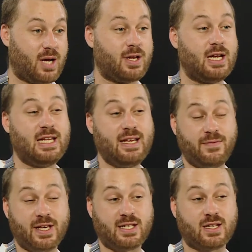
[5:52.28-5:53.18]
going to leave
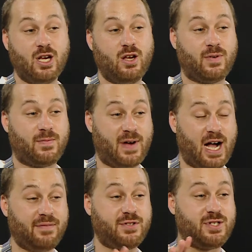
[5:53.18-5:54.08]
this for
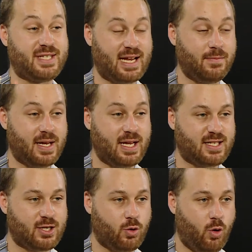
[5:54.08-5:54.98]
5 to 10 minutes
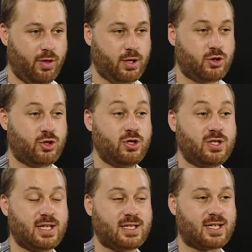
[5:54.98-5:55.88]
so all those
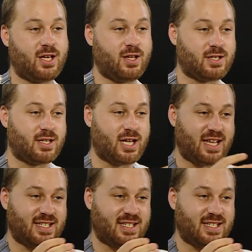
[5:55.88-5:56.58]
juices get nice